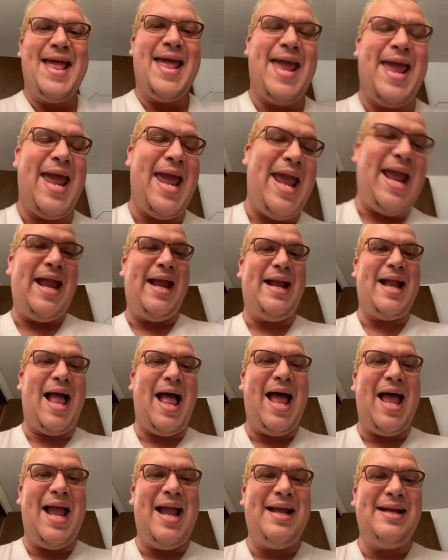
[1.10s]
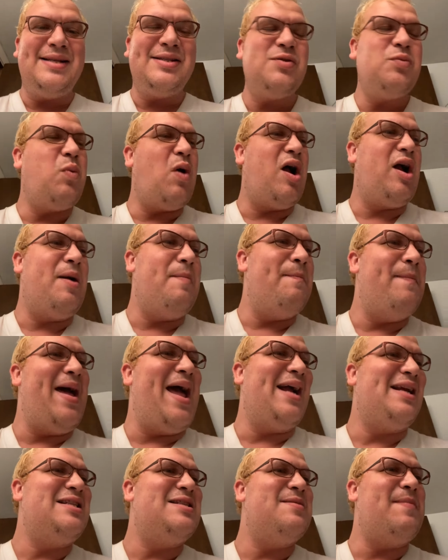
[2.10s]
Hey guys, welcome
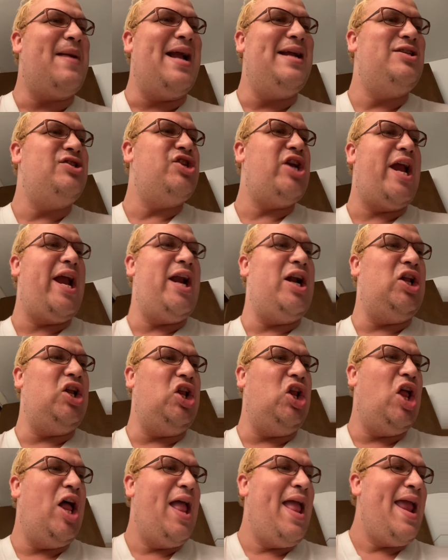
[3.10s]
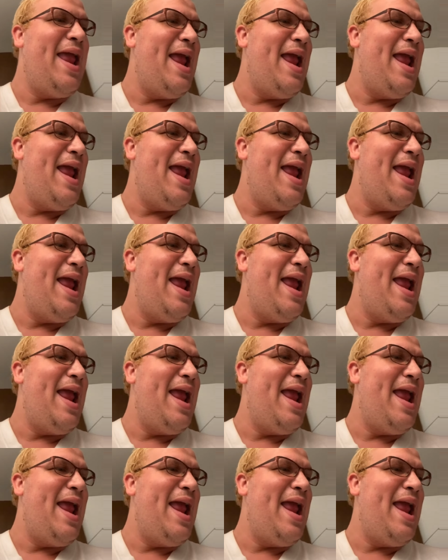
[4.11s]
back to my channel.